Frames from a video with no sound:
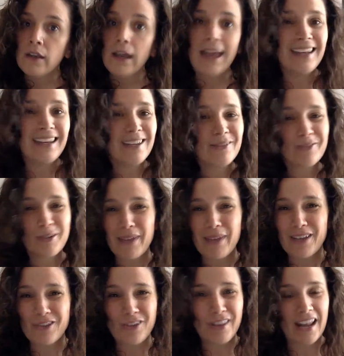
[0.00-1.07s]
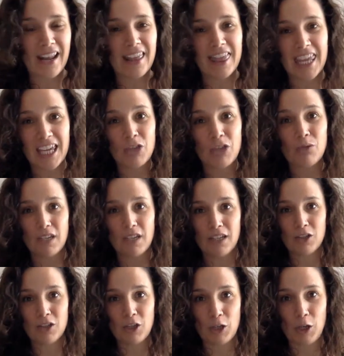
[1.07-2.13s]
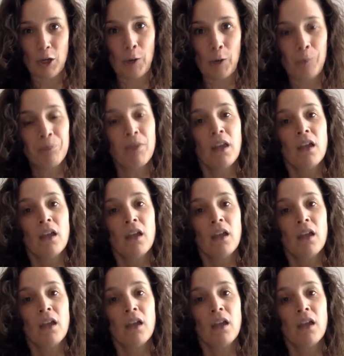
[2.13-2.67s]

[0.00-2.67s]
any information that I think you need to know.